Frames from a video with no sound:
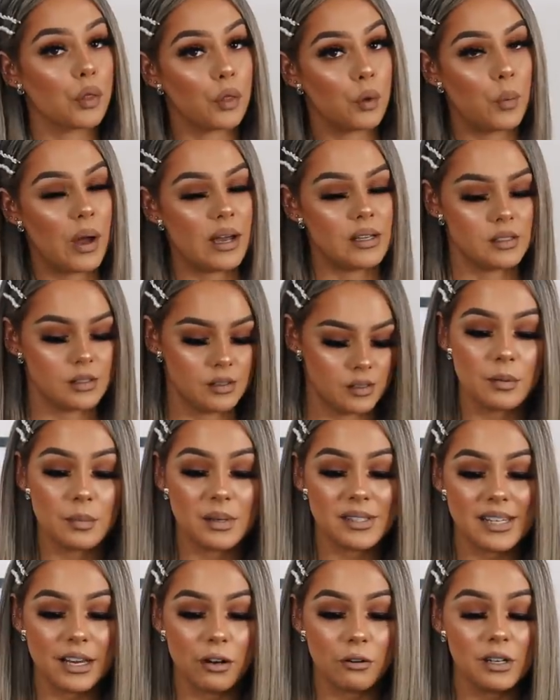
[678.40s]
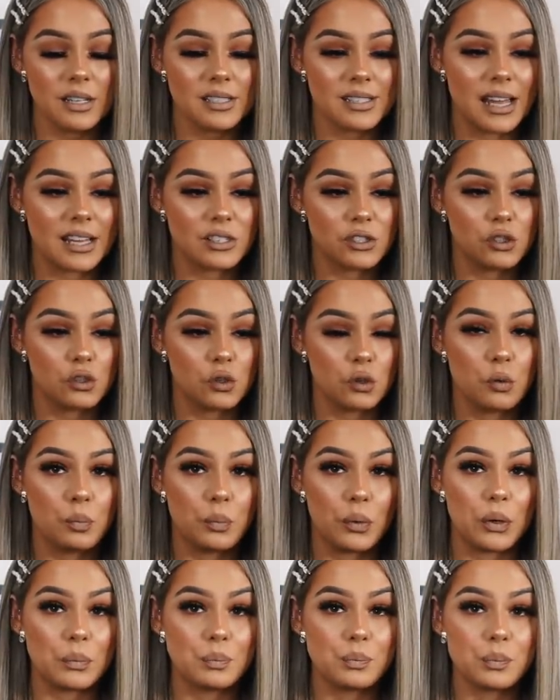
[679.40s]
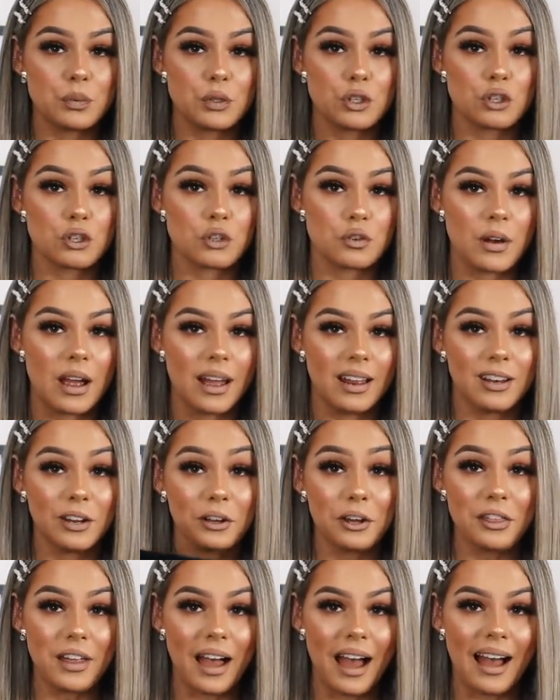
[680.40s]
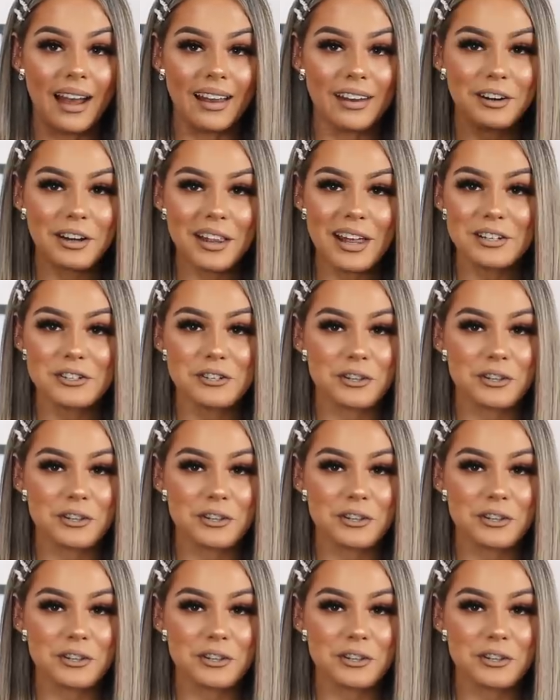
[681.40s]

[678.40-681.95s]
the waist. The material is that super stretch. Look at that. Look at that